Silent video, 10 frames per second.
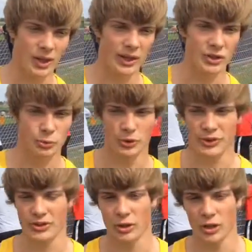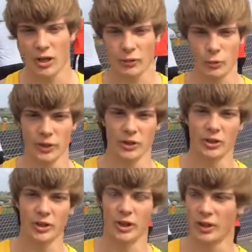Yeah, I just wanted to start off
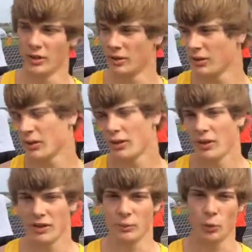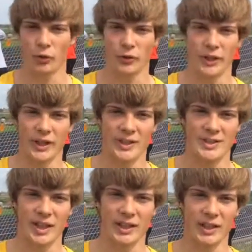quicker and get more of a lead
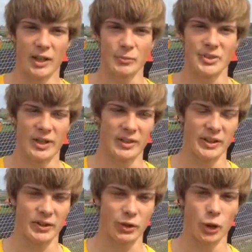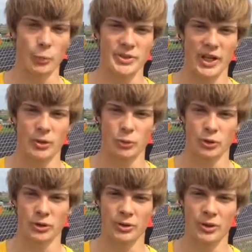against IKM so they'd get their hopes down
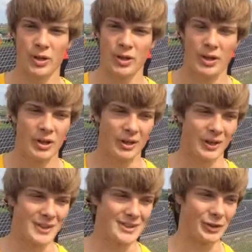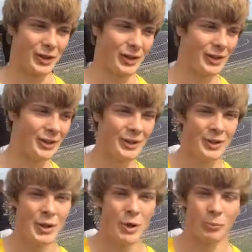more. And so I
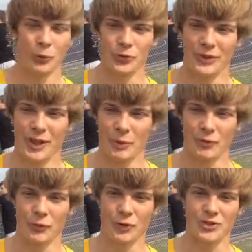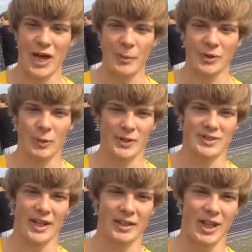bolted down my first lap, now my
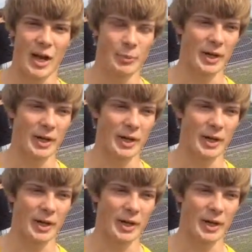second lap.